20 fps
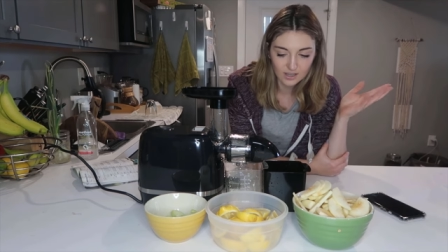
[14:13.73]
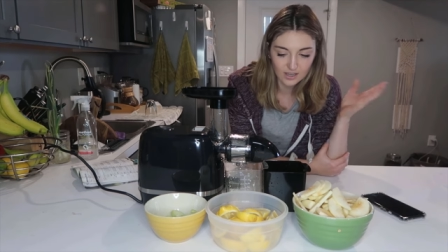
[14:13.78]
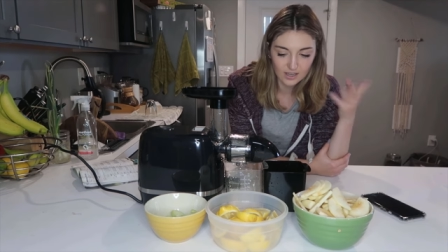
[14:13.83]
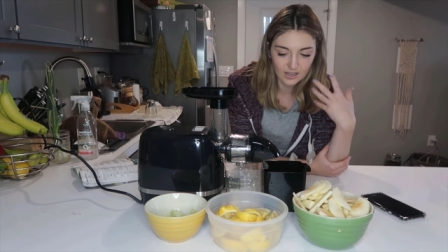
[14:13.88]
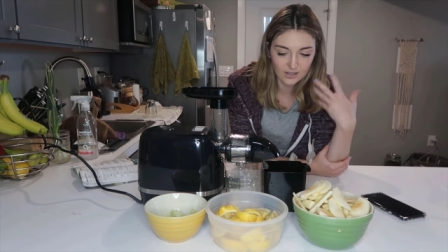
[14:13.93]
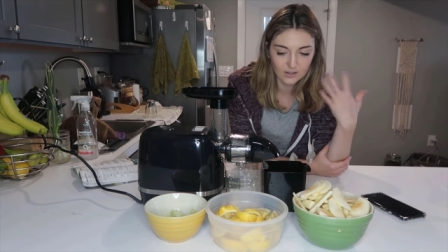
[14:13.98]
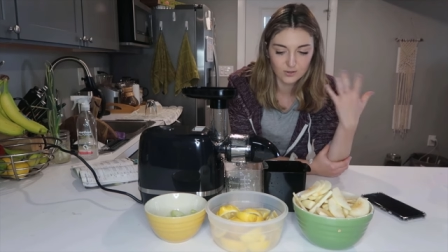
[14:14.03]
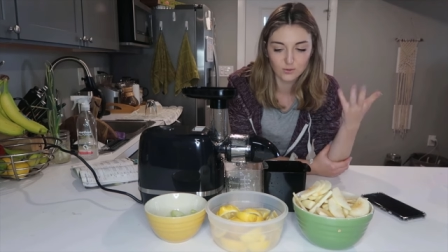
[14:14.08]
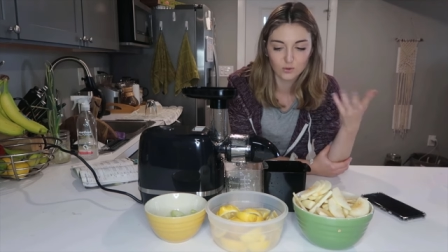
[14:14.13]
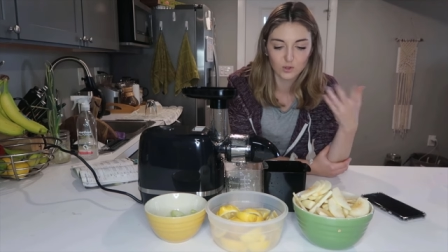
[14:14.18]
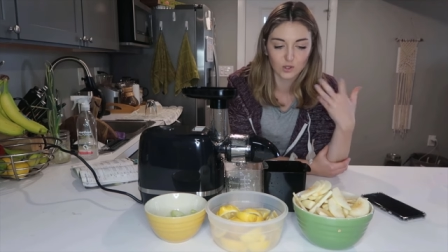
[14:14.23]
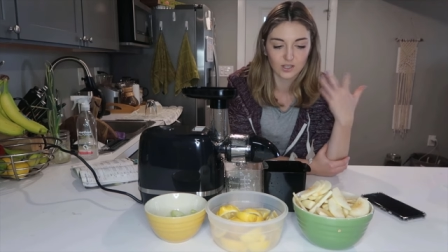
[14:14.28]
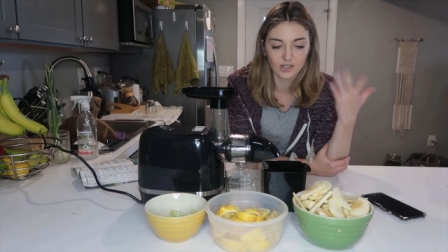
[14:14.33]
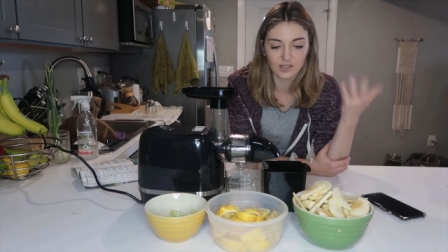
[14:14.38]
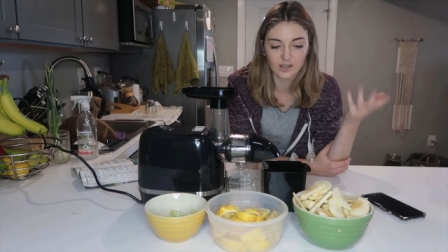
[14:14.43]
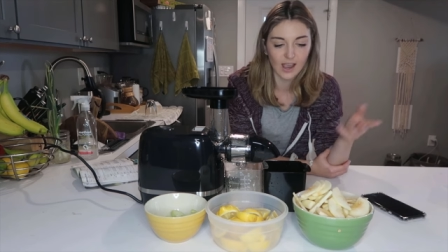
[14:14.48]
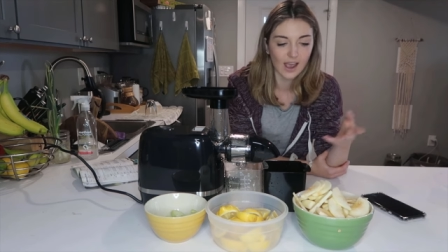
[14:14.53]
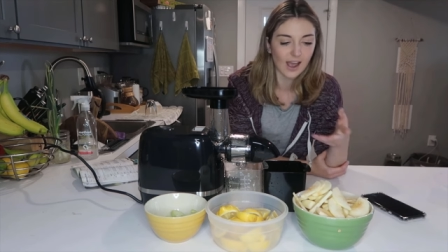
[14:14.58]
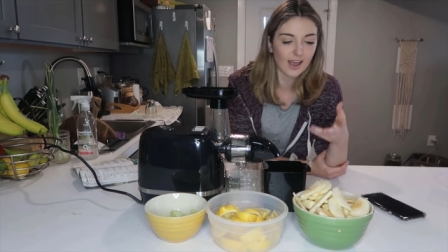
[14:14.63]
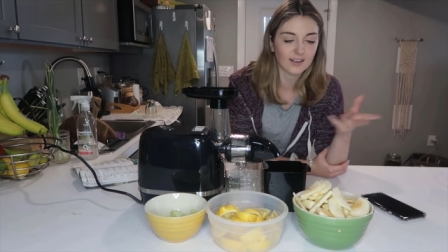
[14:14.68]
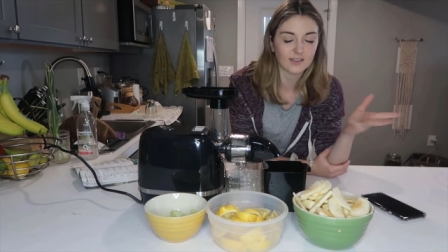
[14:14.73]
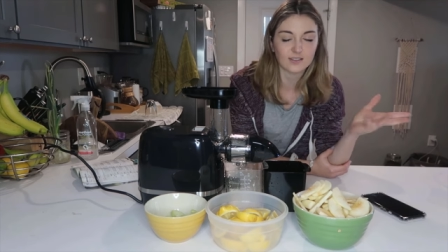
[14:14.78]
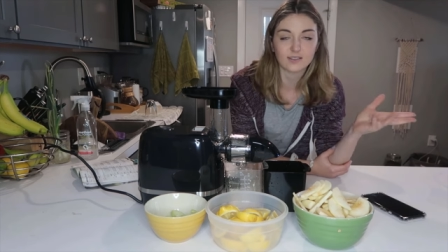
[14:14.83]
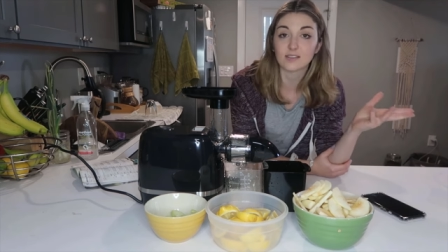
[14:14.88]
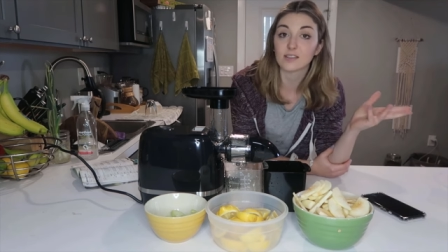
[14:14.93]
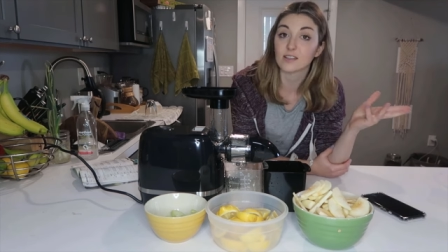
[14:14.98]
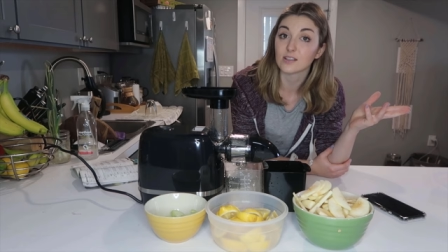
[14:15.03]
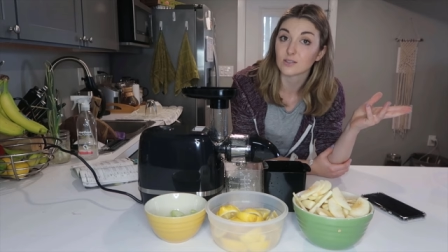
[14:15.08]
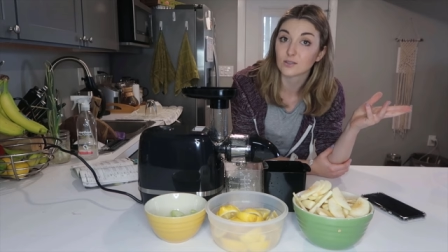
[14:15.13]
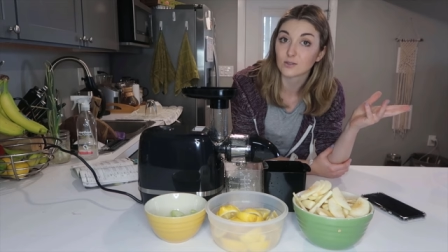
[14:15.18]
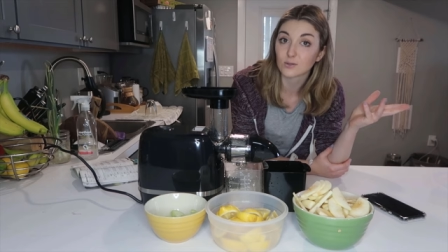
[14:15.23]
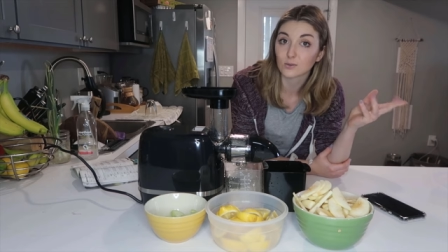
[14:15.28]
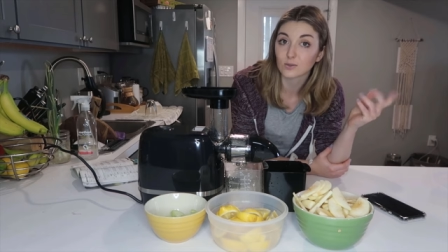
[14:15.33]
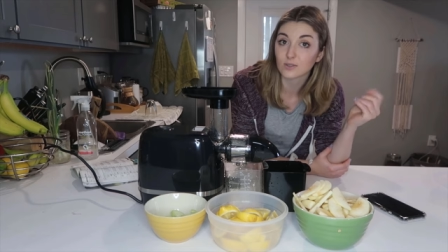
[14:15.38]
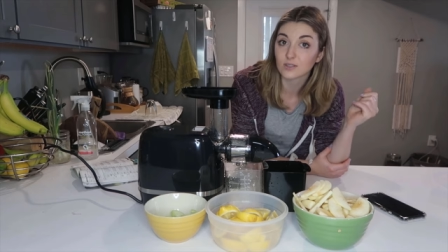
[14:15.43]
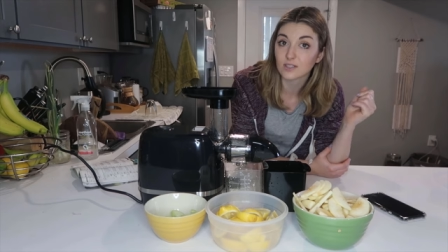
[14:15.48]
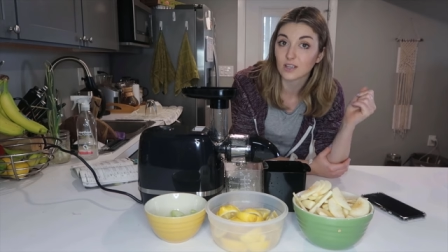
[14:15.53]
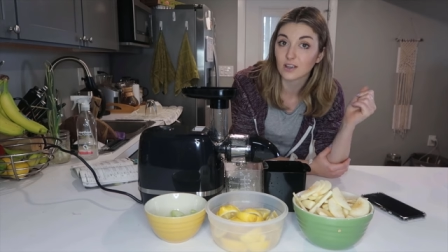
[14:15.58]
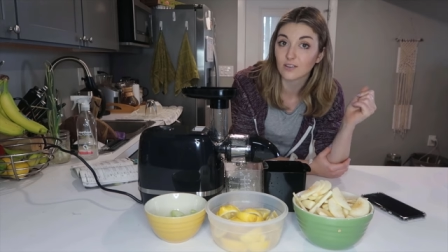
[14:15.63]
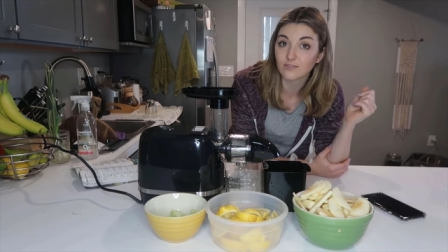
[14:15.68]
it usually has these
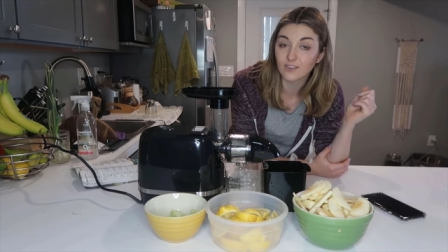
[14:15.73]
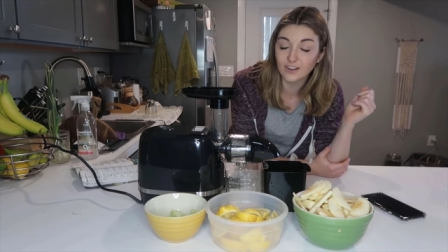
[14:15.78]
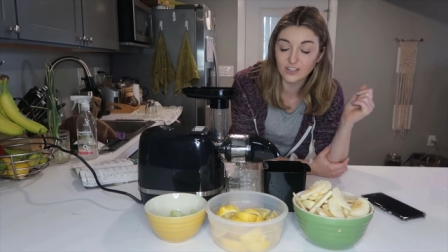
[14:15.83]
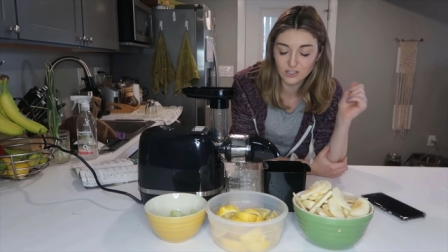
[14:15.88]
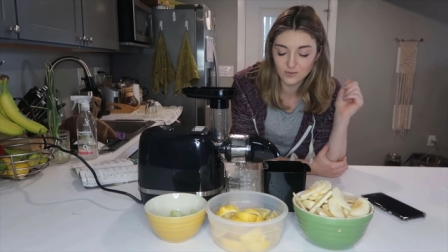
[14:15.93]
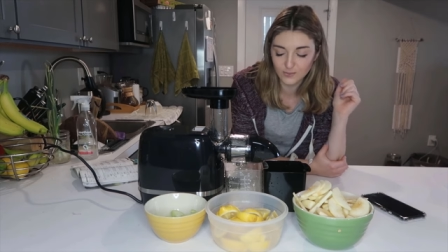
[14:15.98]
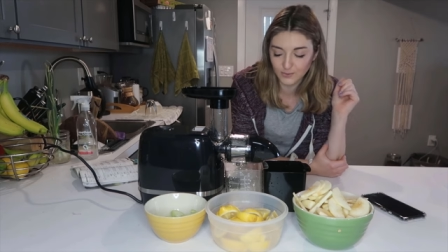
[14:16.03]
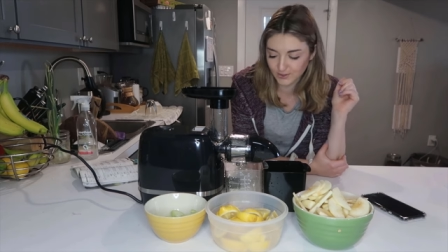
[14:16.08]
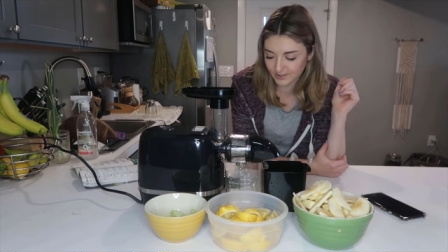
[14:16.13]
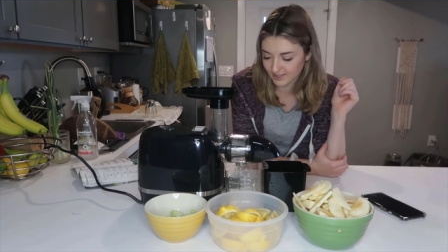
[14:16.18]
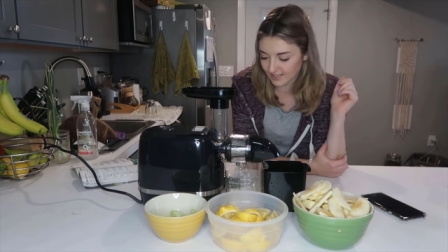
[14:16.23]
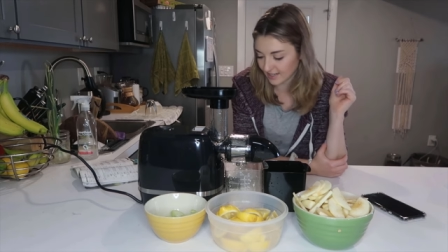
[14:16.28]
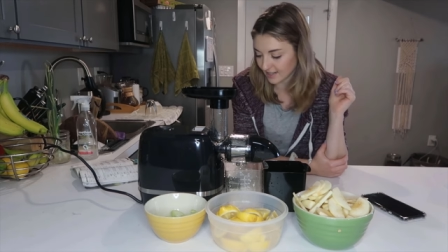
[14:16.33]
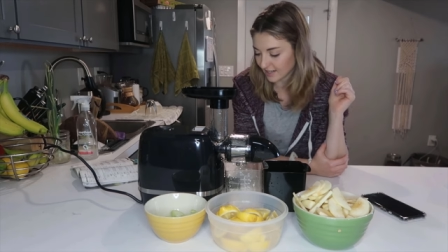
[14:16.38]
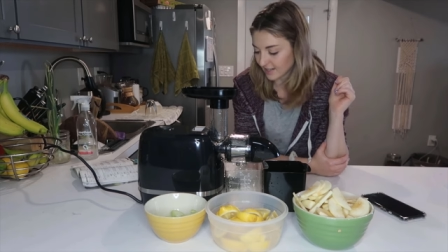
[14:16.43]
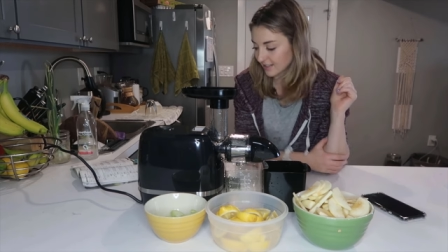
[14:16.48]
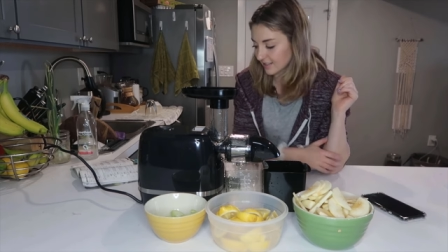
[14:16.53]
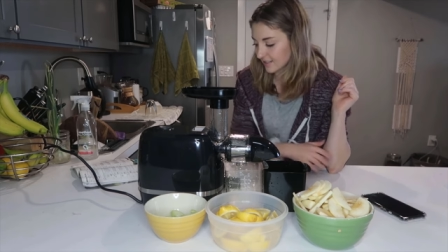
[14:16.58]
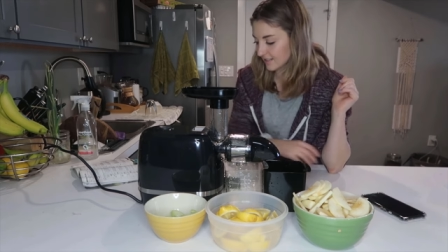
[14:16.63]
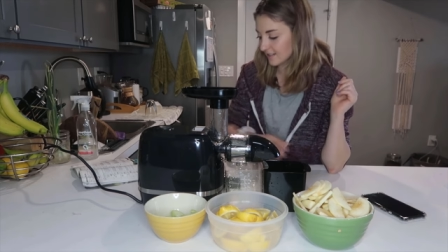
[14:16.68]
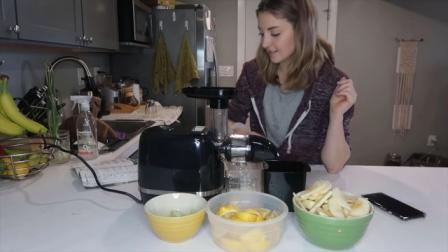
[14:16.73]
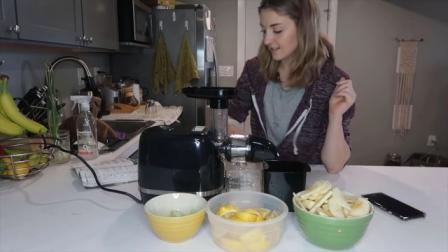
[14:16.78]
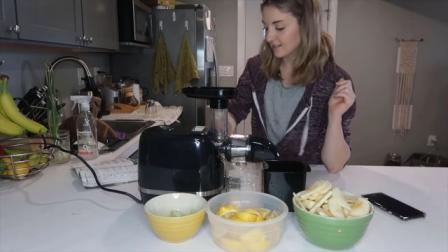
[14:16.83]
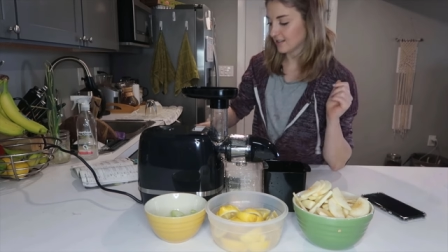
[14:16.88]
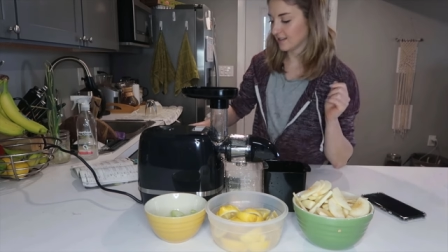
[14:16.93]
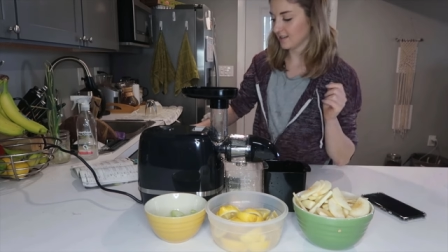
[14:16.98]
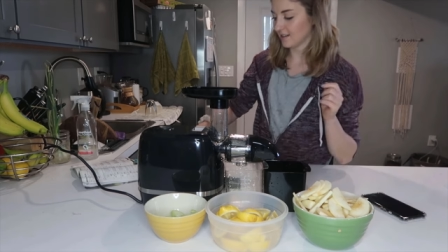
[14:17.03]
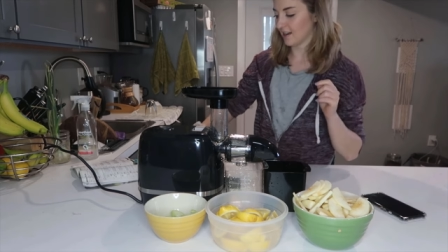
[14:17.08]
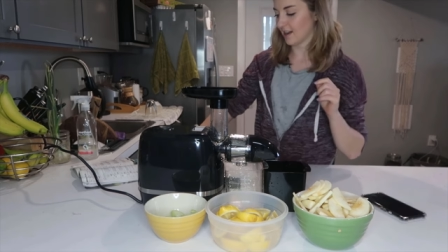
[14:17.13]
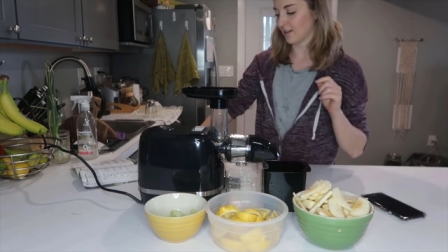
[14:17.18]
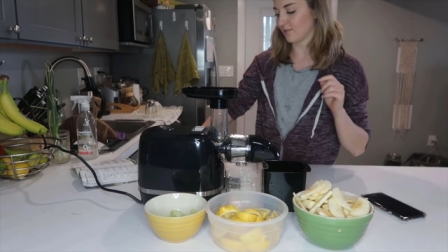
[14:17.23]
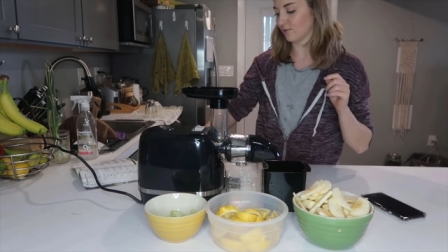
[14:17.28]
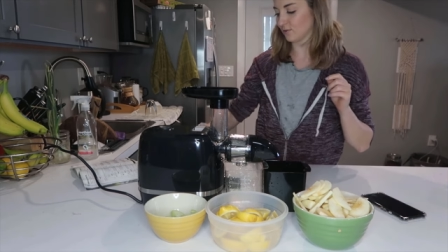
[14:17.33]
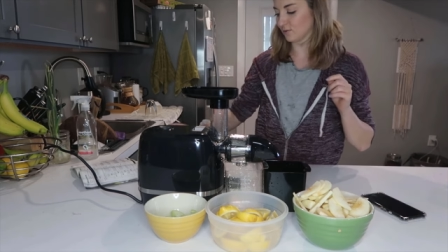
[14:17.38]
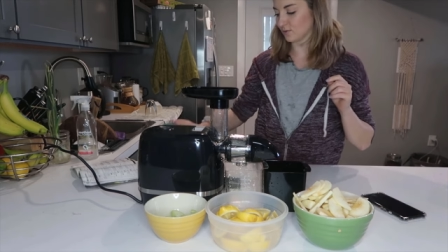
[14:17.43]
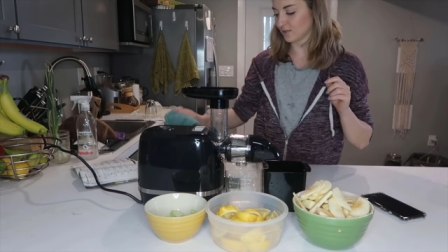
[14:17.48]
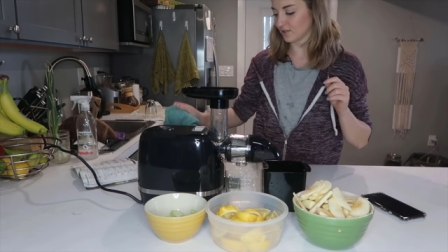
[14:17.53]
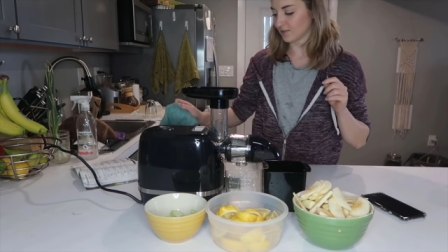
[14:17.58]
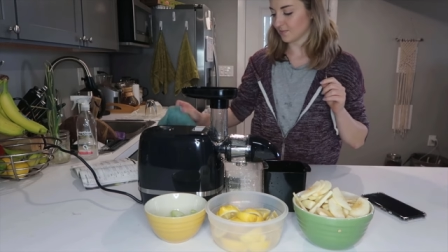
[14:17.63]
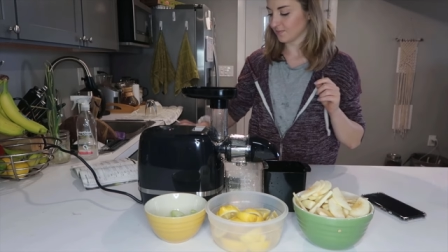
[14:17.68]
sorts of vegetables in it and
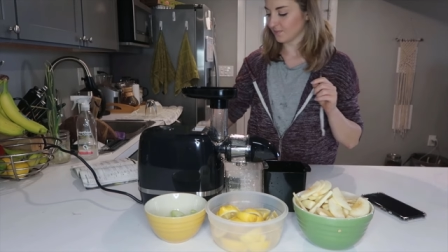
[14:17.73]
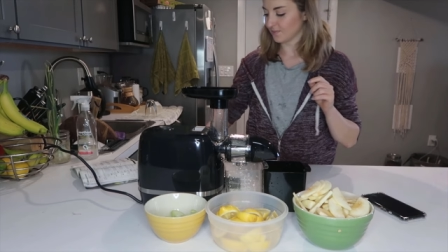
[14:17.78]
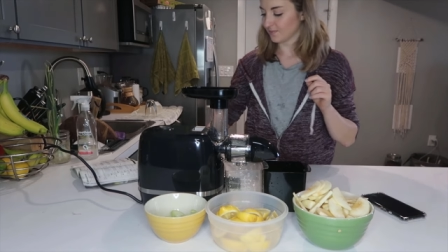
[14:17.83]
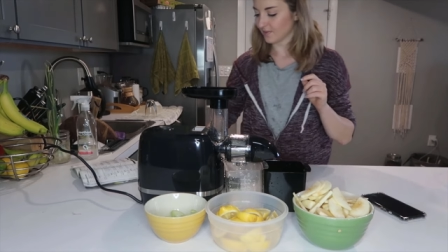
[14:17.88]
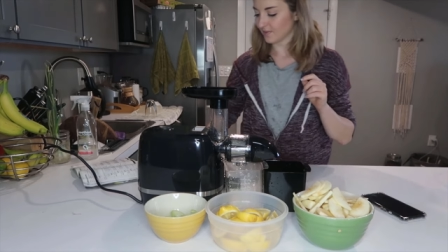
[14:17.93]
fruits.